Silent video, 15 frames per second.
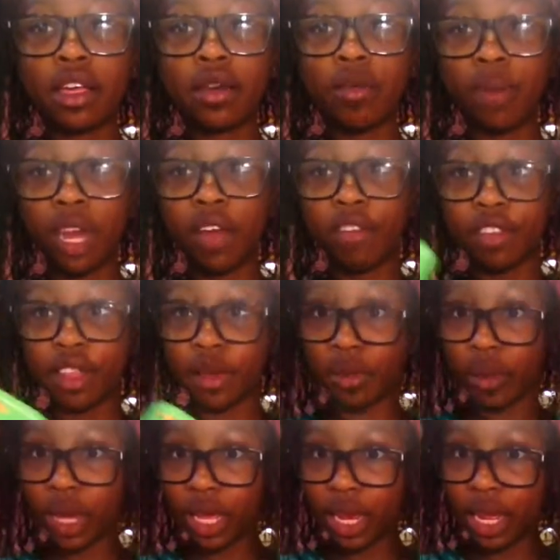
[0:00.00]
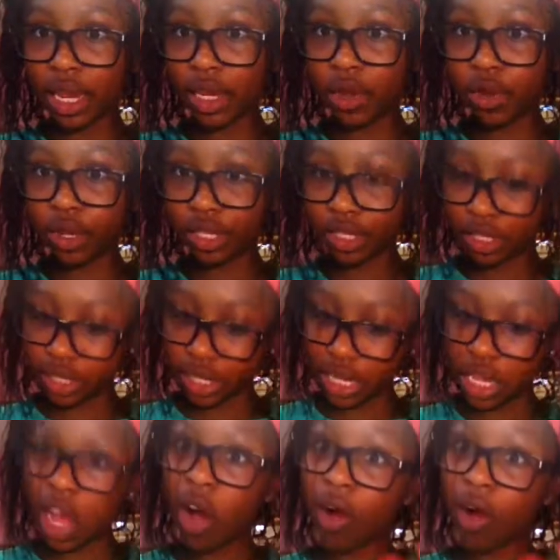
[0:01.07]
whenever they read it, you can see,